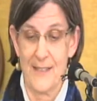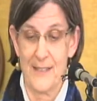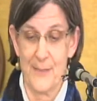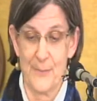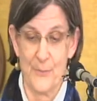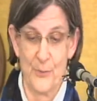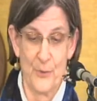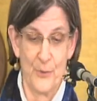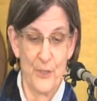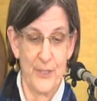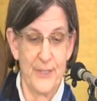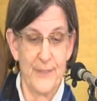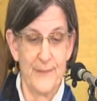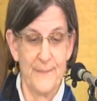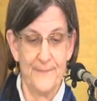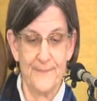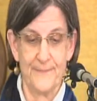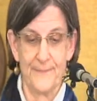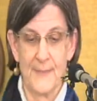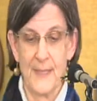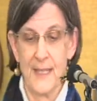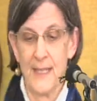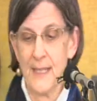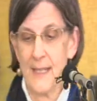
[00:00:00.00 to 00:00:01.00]
supported.
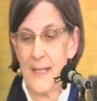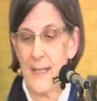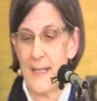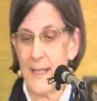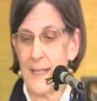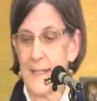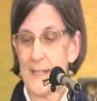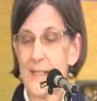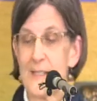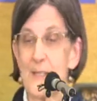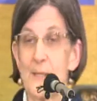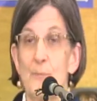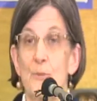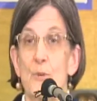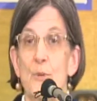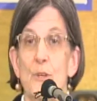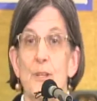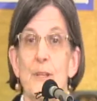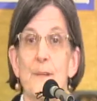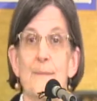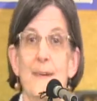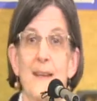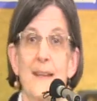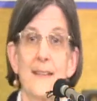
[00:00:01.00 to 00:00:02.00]
It is
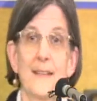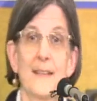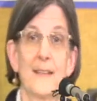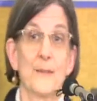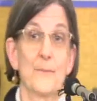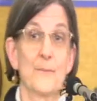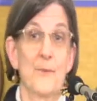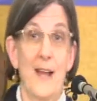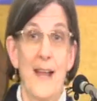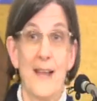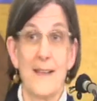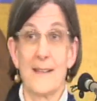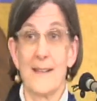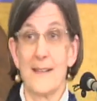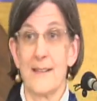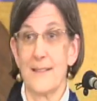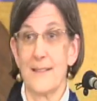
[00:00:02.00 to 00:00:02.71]
supported by the Nebraska